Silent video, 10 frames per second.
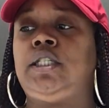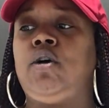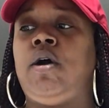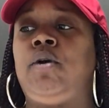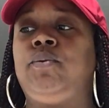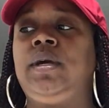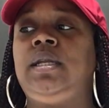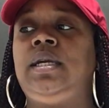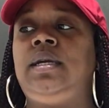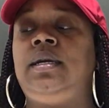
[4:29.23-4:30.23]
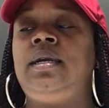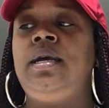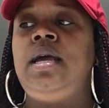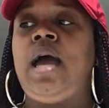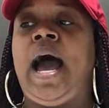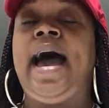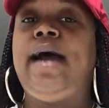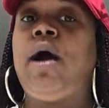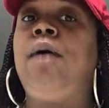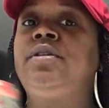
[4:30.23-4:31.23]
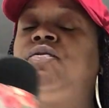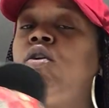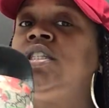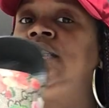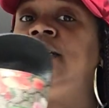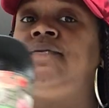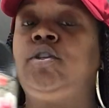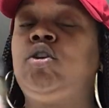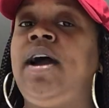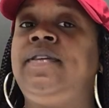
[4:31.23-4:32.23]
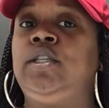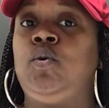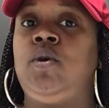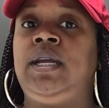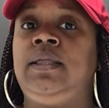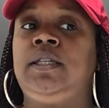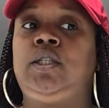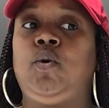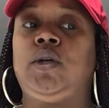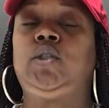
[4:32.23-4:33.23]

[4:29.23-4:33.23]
So I was fortunate enough to try these on in the store,